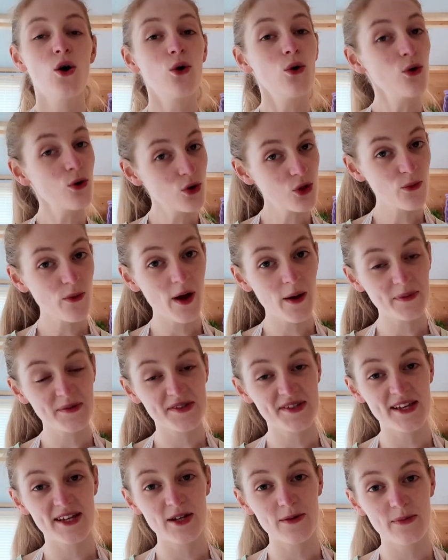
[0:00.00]
all the way up to
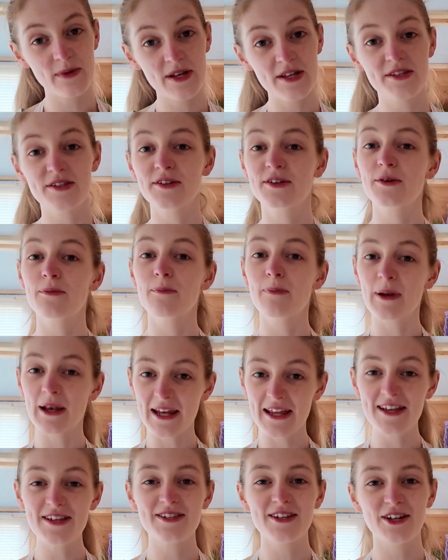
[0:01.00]
Celebi to
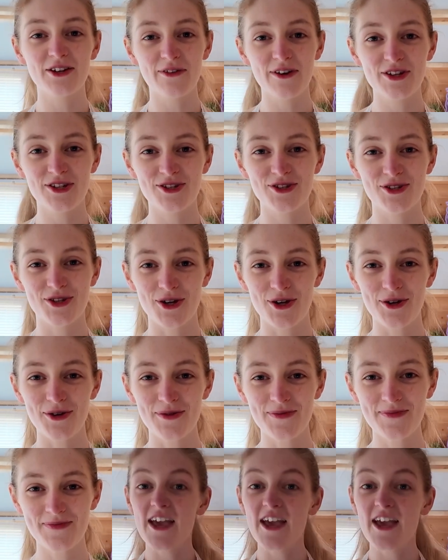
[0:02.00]
complete Generation 2.